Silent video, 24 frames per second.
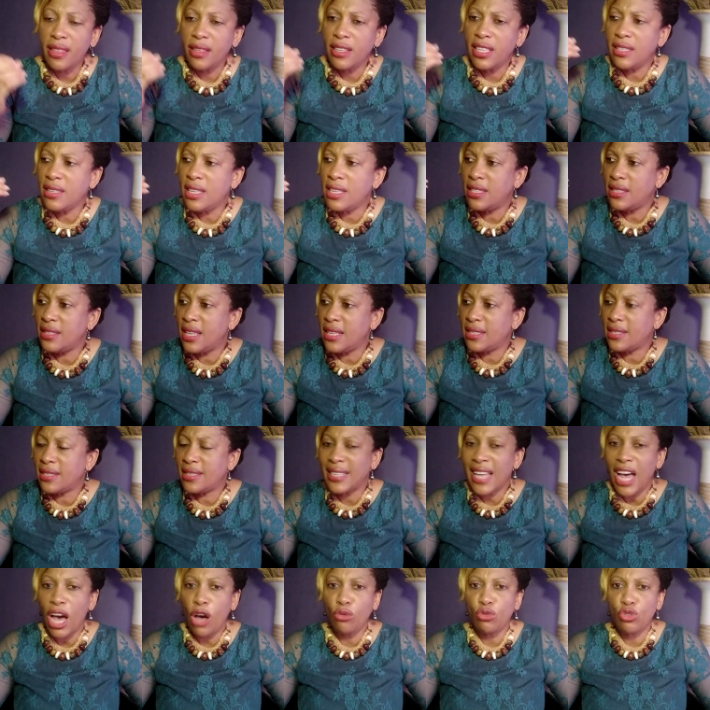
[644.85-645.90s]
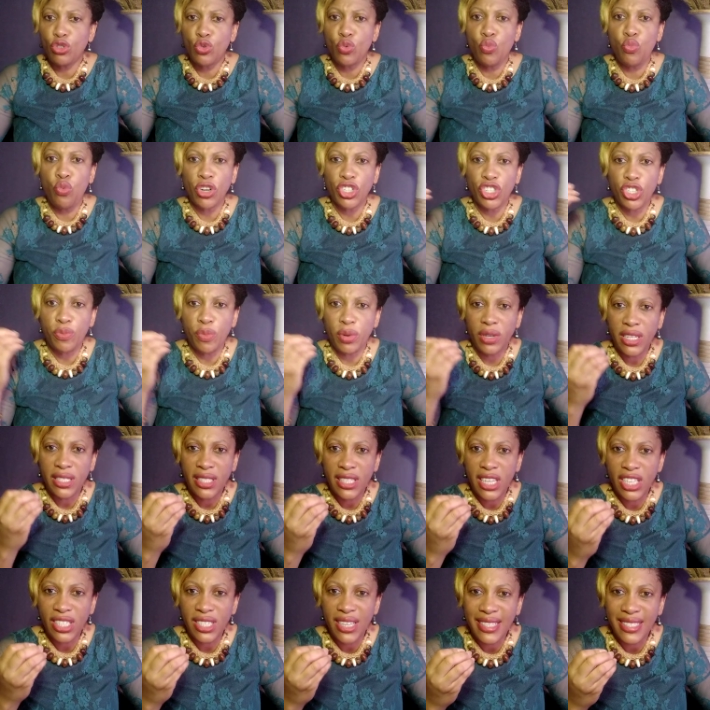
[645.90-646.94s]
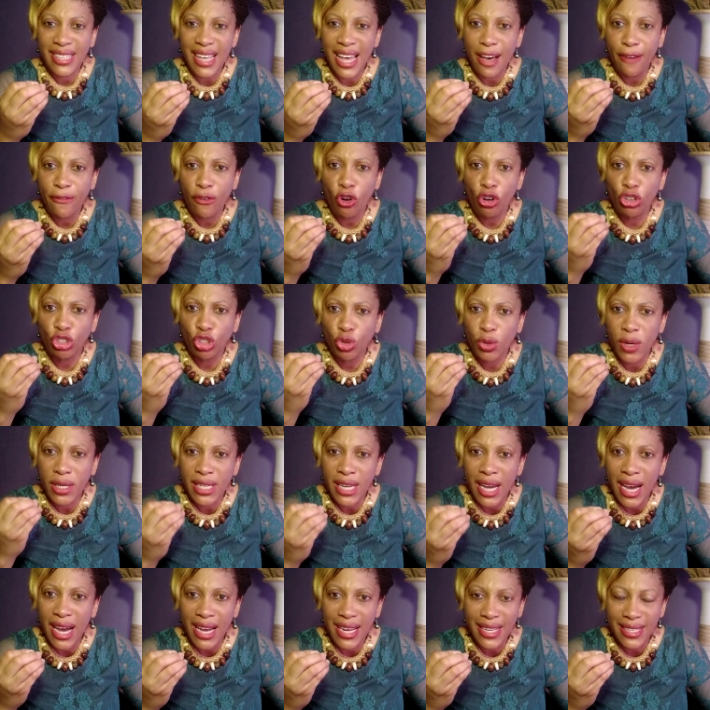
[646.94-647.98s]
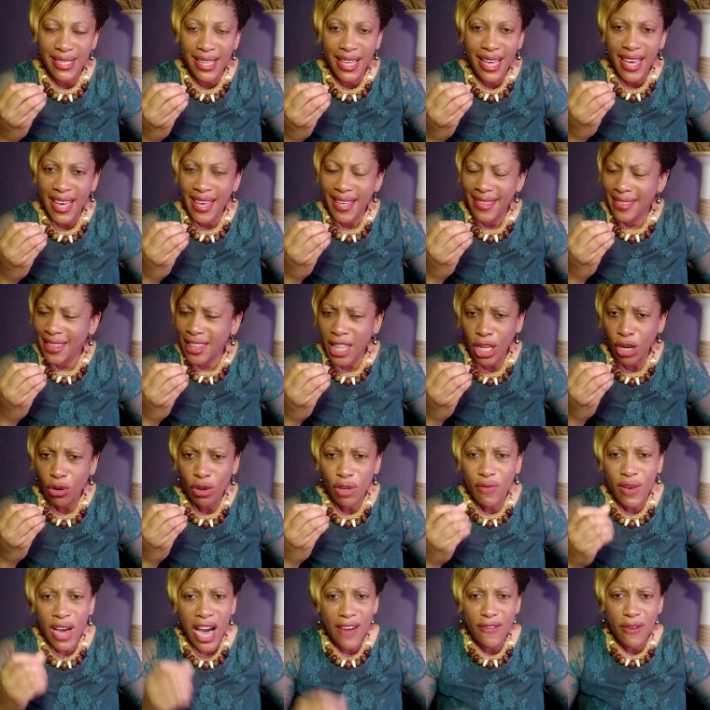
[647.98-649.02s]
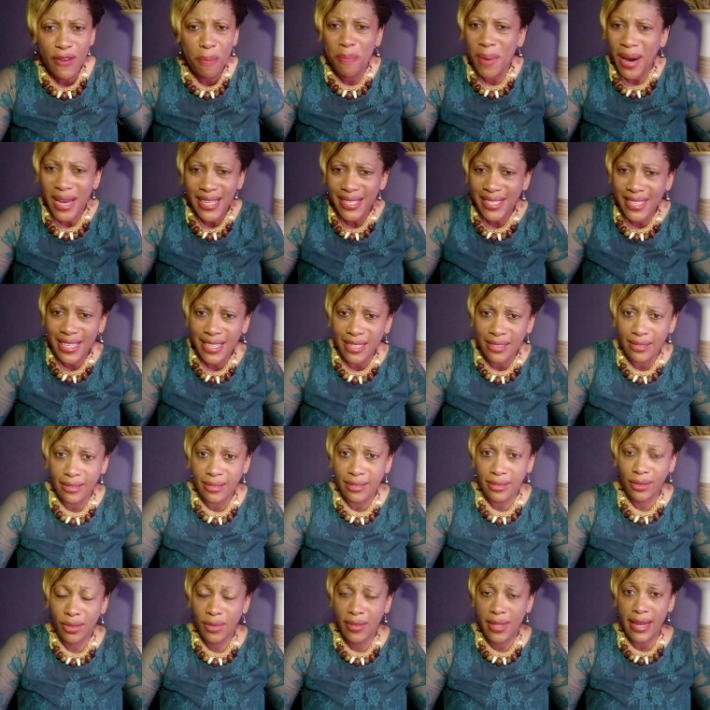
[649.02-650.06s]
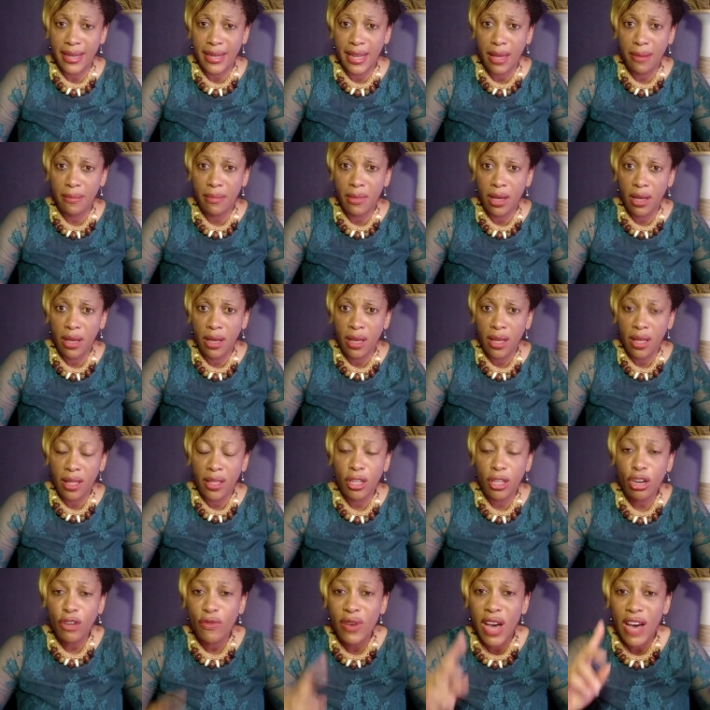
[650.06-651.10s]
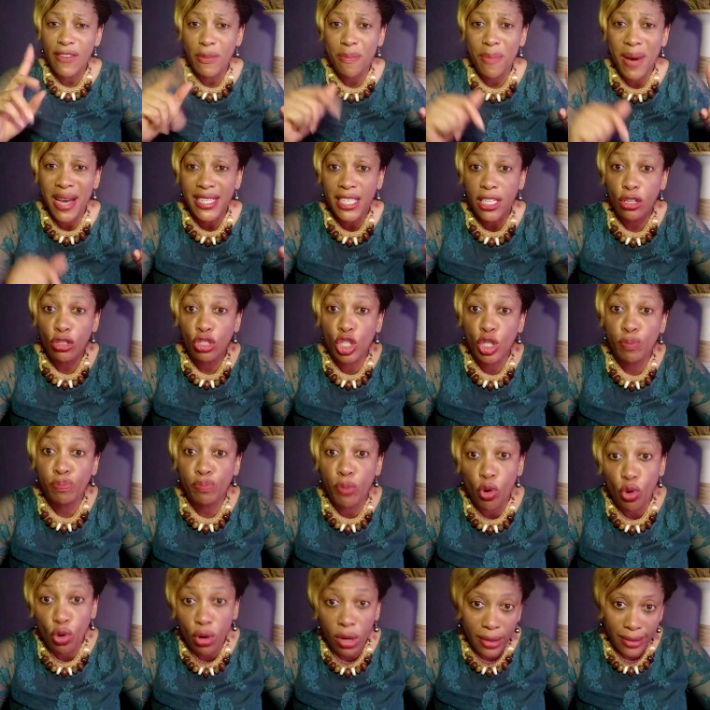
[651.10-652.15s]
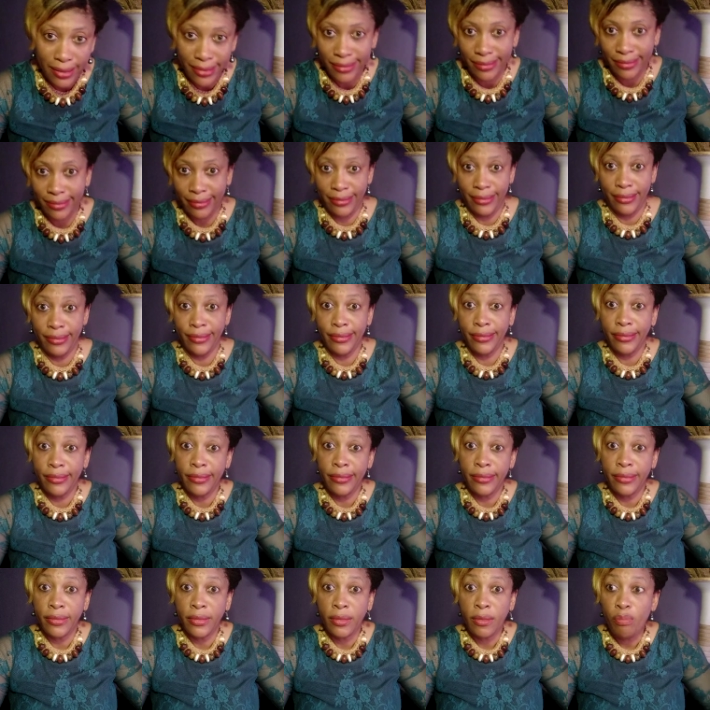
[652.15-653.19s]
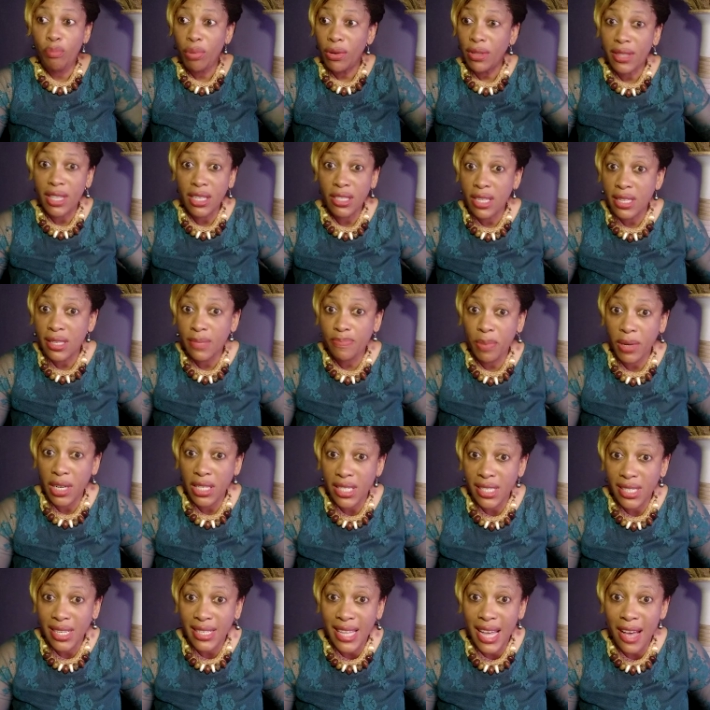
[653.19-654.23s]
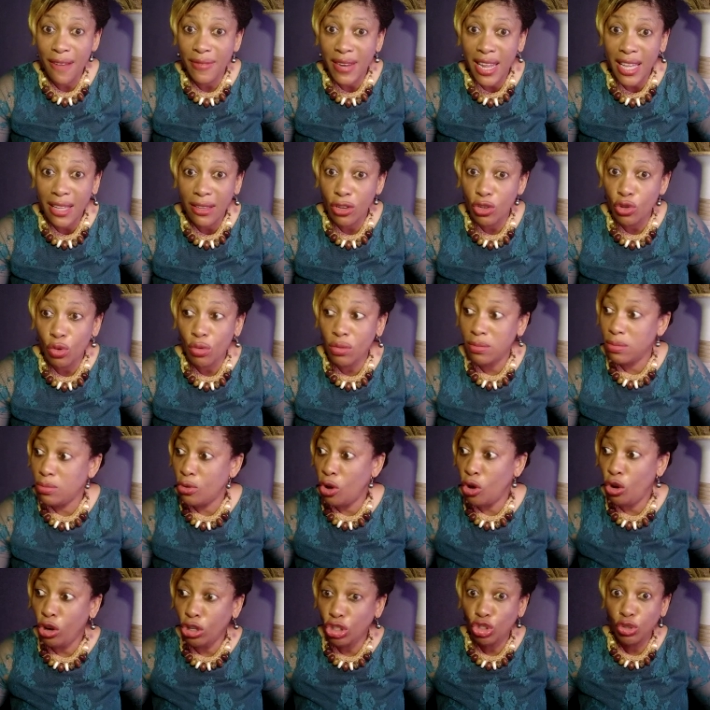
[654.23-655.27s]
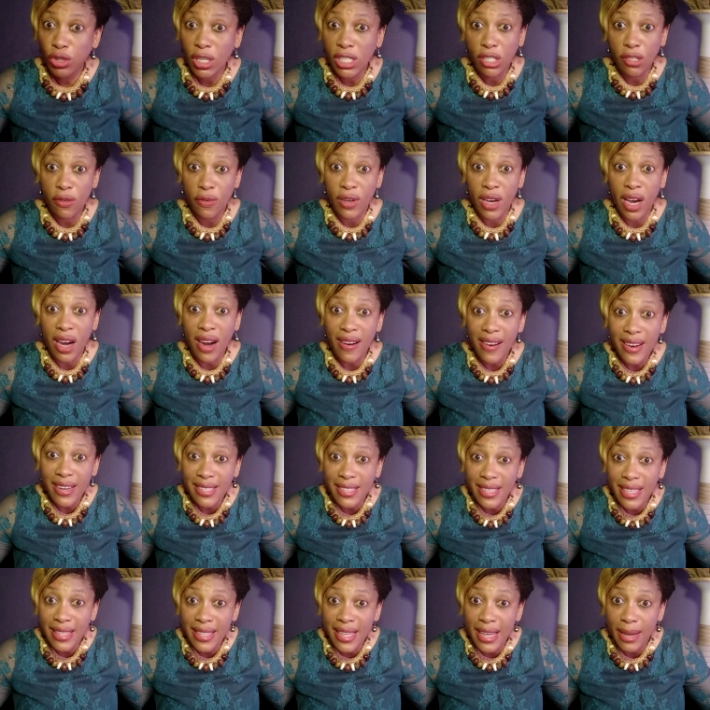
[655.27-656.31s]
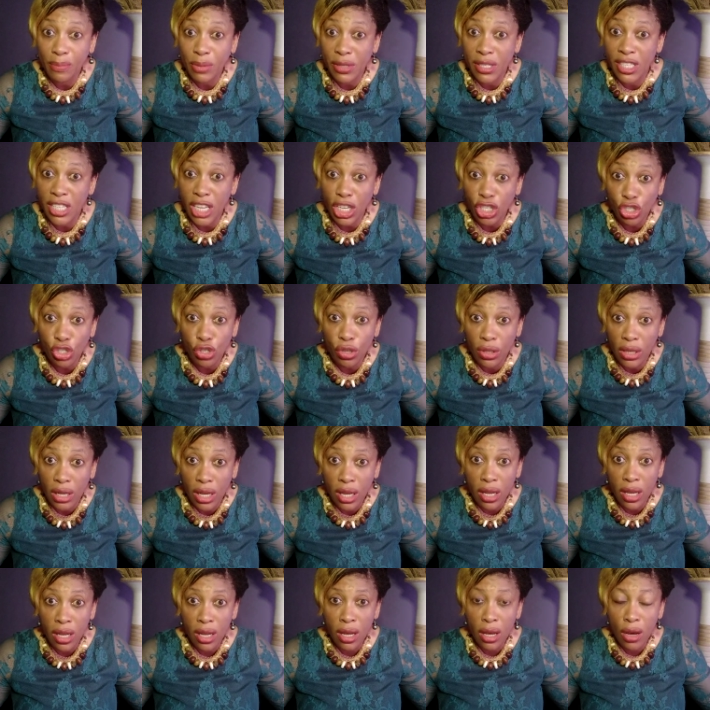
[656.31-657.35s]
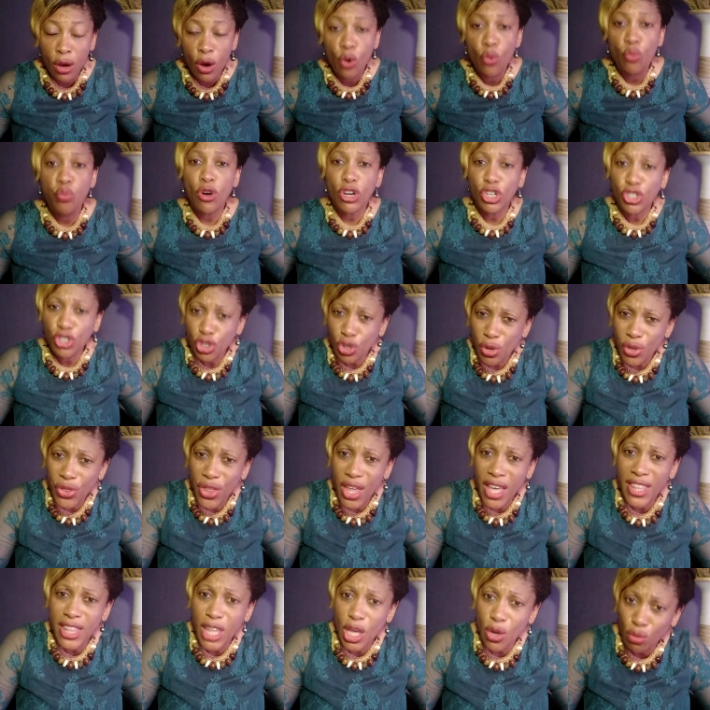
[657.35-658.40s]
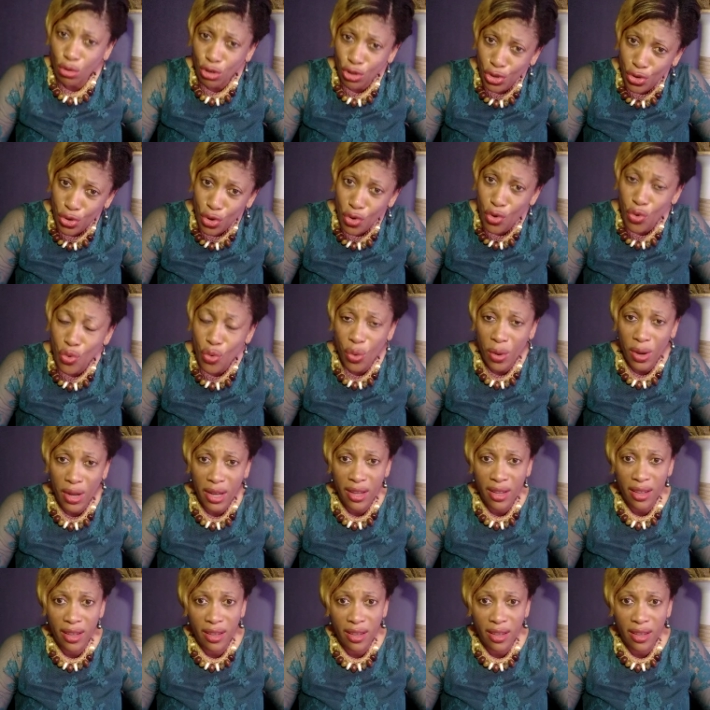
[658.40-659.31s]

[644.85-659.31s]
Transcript: This tout to watch politicians have 100 cars. They don't even have a bicycle to their name. They don't even have a bicycle spoke. But these politicians have hundreds of cars in their possession. What do you think they would do?